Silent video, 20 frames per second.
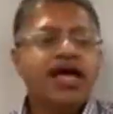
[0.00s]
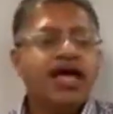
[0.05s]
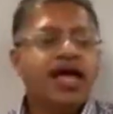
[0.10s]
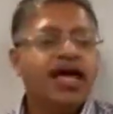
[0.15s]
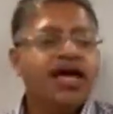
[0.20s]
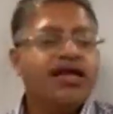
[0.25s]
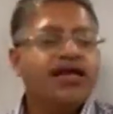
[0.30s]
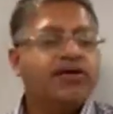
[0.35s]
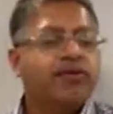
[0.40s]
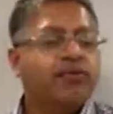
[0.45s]

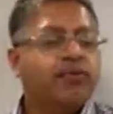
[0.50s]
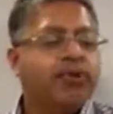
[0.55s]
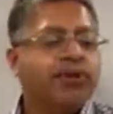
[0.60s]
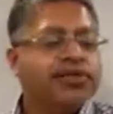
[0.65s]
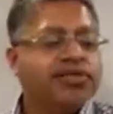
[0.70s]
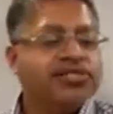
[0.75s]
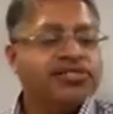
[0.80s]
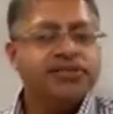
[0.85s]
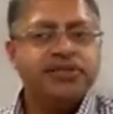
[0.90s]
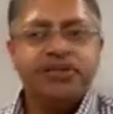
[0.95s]
and we're
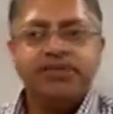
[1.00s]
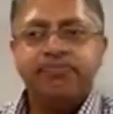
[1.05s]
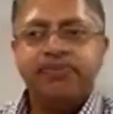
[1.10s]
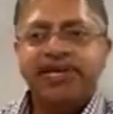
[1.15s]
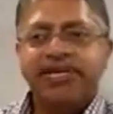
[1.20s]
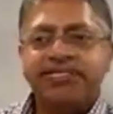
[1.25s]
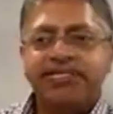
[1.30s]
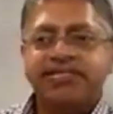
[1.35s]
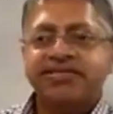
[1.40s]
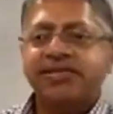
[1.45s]
just
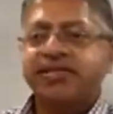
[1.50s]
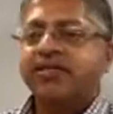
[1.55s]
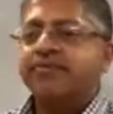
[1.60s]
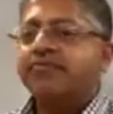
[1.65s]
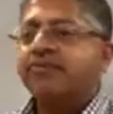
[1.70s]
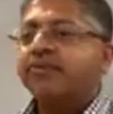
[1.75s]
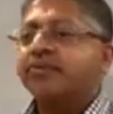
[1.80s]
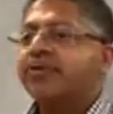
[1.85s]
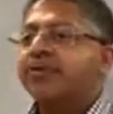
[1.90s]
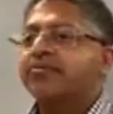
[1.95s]
pieces on the
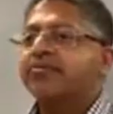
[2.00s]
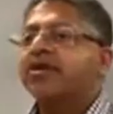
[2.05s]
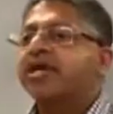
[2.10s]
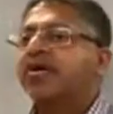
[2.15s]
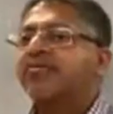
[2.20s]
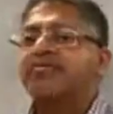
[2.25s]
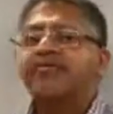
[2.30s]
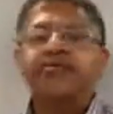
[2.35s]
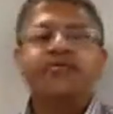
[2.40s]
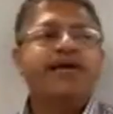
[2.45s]
board,
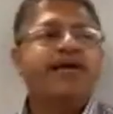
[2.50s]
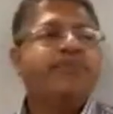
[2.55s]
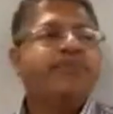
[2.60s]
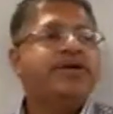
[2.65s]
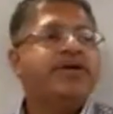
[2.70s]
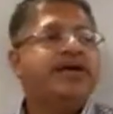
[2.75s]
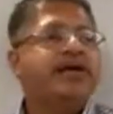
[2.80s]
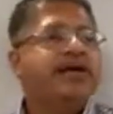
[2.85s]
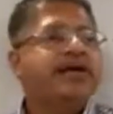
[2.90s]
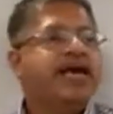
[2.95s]
whatever we may
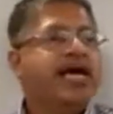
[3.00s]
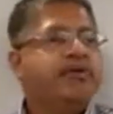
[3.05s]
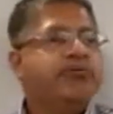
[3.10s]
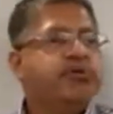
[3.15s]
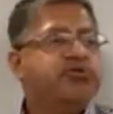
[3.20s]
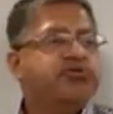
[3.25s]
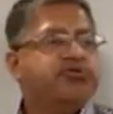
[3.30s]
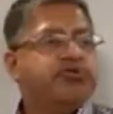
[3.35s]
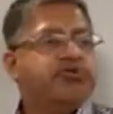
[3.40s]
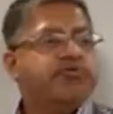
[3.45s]
be, and
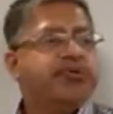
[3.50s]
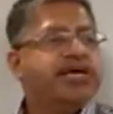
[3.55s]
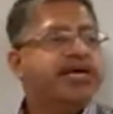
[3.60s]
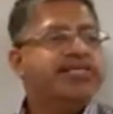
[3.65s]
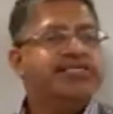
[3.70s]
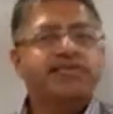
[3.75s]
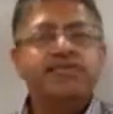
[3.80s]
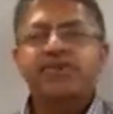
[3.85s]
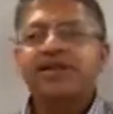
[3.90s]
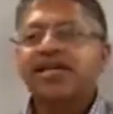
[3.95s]
moving from place
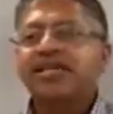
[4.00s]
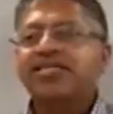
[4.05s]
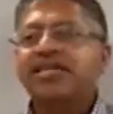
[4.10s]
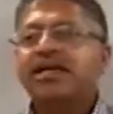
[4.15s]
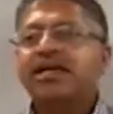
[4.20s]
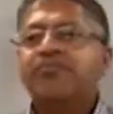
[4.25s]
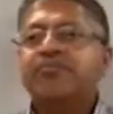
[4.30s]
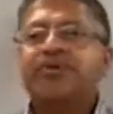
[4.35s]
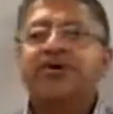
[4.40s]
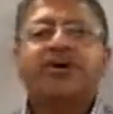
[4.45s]
to place.
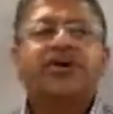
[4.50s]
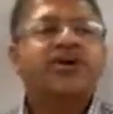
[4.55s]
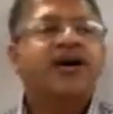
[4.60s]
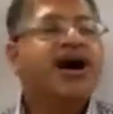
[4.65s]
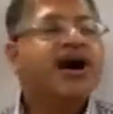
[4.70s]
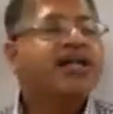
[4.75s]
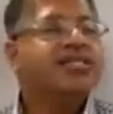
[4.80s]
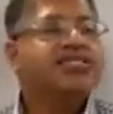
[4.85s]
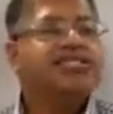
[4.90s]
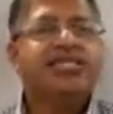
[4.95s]
But
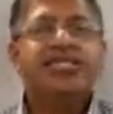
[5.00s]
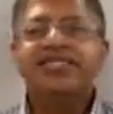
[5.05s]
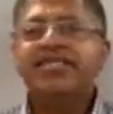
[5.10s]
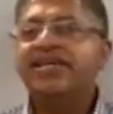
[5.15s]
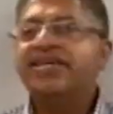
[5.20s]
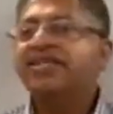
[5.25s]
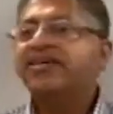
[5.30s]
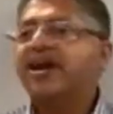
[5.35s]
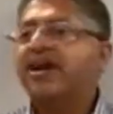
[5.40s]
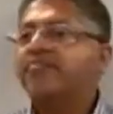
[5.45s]
God sees the
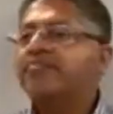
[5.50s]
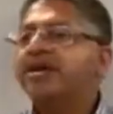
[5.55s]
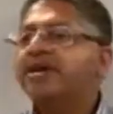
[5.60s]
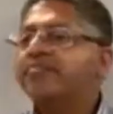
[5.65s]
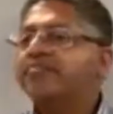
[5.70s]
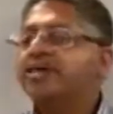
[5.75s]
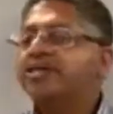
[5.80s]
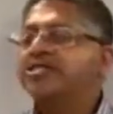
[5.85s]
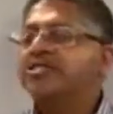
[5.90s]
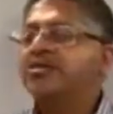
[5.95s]
entire big
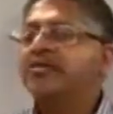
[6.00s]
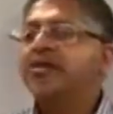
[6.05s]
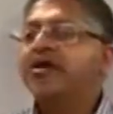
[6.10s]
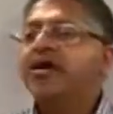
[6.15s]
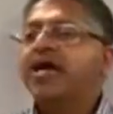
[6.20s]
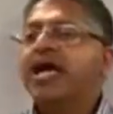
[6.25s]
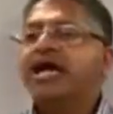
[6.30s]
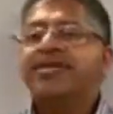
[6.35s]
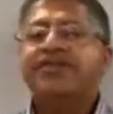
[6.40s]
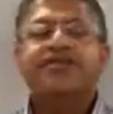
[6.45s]
picture,
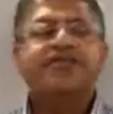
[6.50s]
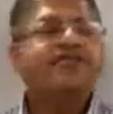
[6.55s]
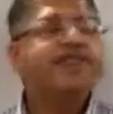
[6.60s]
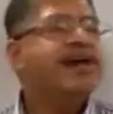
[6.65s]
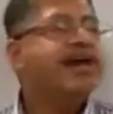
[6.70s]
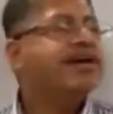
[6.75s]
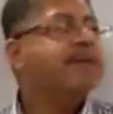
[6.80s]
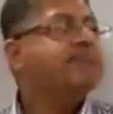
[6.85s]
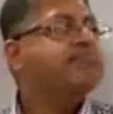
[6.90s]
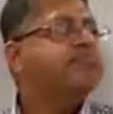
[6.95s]
and
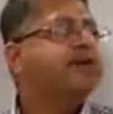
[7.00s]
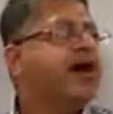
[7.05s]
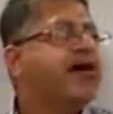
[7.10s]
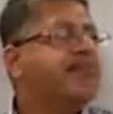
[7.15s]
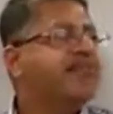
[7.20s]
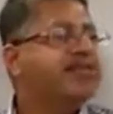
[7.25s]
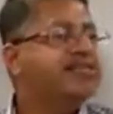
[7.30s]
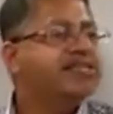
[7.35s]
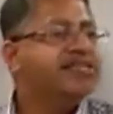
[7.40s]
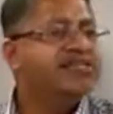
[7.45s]
divine
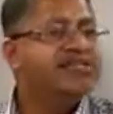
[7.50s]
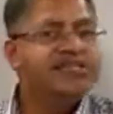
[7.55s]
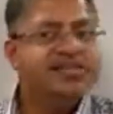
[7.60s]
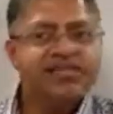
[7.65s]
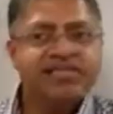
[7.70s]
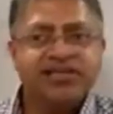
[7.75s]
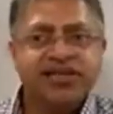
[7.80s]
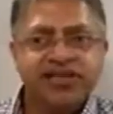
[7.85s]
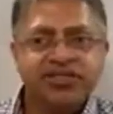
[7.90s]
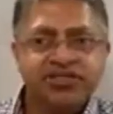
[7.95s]
providence
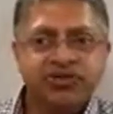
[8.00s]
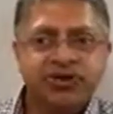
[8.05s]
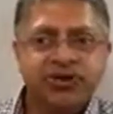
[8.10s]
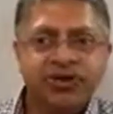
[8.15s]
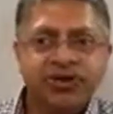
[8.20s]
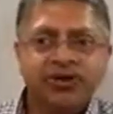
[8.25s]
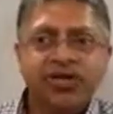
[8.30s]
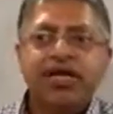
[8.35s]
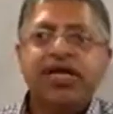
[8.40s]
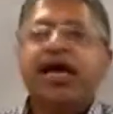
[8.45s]
is in
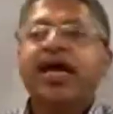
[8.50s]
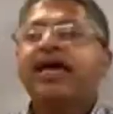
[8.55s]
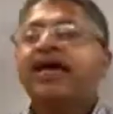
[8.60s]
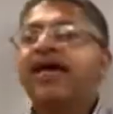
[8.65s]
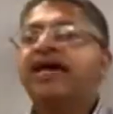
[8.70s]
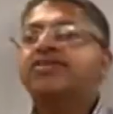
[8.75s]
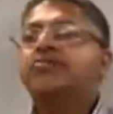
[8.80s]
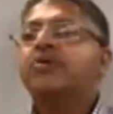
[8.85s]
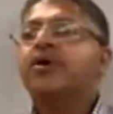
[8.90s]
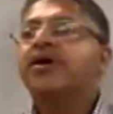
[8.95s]
control. And
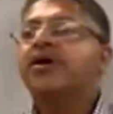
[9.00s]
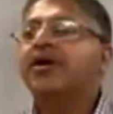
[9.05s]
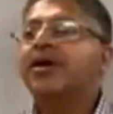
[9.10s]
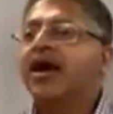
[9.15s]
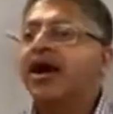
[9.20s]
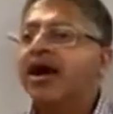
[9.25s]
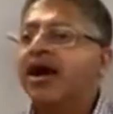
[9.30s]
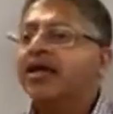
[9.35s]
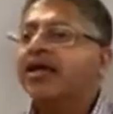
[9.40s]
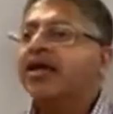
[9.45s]
guess what?
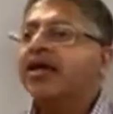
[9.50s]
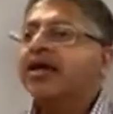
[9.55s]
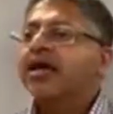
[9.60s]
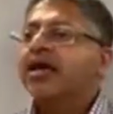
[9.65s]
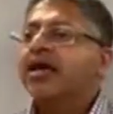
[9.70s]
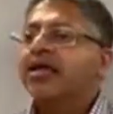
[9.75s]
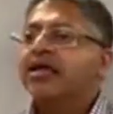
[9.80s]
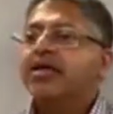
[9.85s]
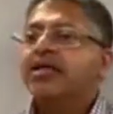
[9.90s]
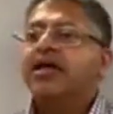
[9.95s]
God,
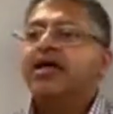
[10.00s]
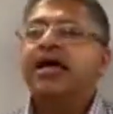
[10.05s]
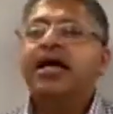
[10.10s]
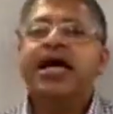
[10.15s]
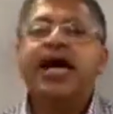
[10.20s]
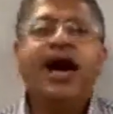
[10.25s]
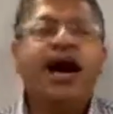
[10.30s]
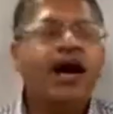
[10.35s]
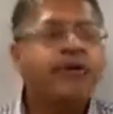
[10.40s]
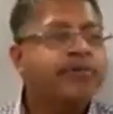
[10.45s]

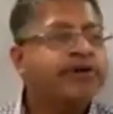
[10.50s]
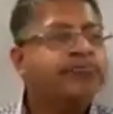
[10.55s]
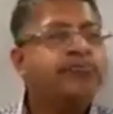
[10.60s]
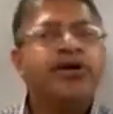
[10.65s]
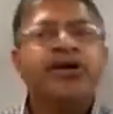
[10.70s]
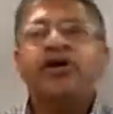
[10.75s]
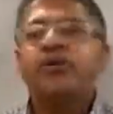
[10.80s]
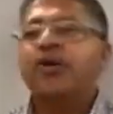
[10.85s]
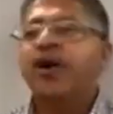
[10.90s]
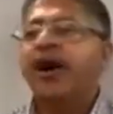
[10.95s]
Haman
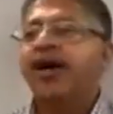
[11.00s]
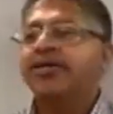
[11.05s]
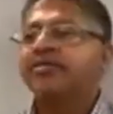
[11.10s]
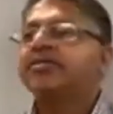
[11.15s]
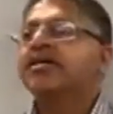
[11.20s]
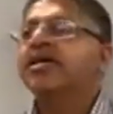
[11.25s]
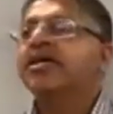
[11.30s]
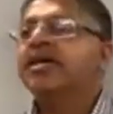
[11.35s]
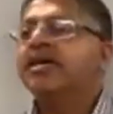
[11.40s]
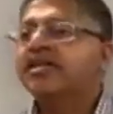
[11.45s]
may arise,
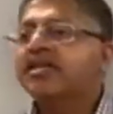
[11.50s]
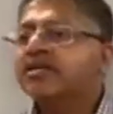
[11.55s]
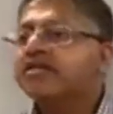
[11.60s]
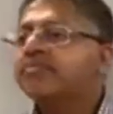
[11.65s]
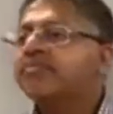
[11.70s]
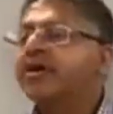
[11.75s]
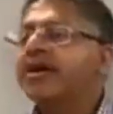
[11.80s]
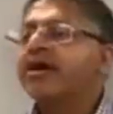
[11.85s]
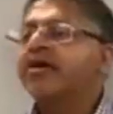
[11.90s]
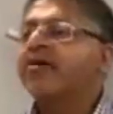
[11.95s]
Hitler
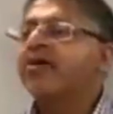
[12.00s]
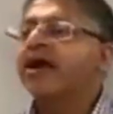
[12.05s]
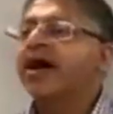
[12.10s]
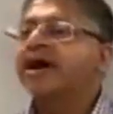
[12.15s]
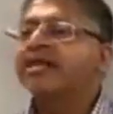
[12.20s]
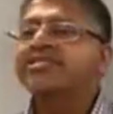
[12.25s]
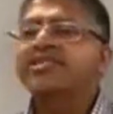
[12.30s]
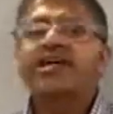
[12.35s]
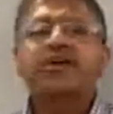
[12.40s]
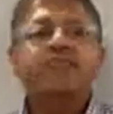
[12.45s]
may
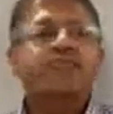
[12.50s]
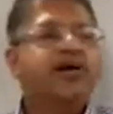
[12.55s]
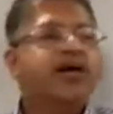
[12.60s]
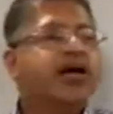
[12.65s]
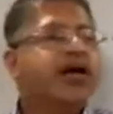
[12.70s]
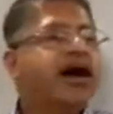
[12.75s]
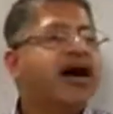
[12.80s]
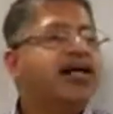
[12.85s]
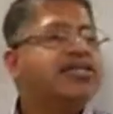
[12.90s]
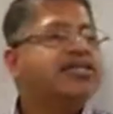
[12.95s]
arise, but
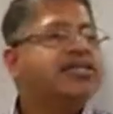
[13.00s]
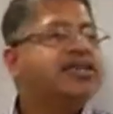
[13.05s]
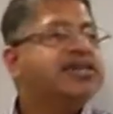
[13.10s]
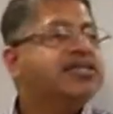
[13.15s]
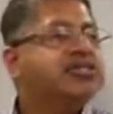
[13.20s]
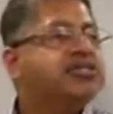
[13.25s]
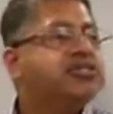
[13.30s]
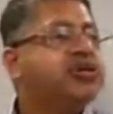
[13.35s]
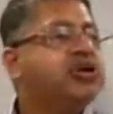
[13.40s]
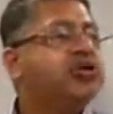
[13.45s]
God's in
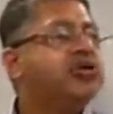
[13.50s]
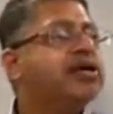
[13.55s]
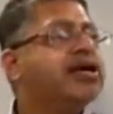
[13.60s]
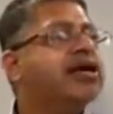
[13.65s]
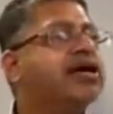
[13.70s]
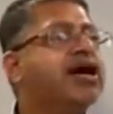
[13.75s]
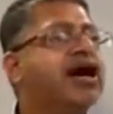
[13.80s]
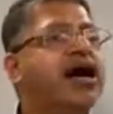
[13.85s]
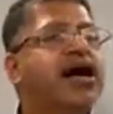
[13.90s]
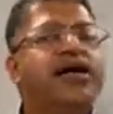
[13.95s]
control, and
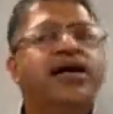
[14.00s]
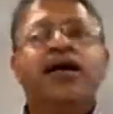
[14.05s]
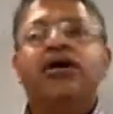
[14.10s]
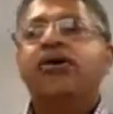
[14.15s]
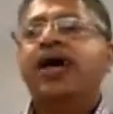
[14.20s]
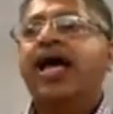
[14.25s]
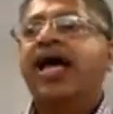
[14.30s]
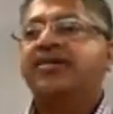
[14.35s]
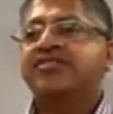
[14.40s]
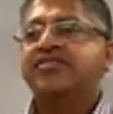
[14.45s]
God
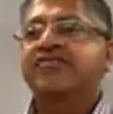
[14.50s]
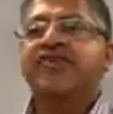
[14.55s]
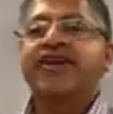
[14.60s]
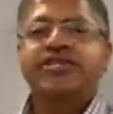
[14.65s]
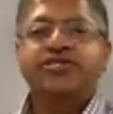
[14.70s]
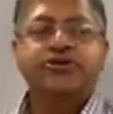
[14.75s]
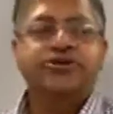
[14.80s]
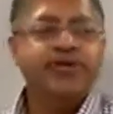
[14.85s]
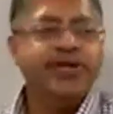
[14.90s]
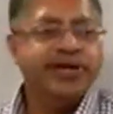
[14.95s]
has the
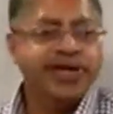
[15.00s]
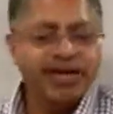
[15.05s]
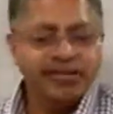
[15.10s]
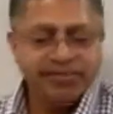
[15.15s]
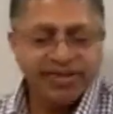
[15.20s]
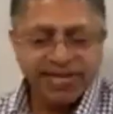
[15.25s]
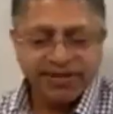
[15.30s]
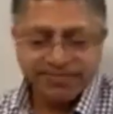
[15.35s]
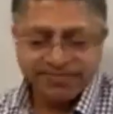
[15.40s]
victory. Amen?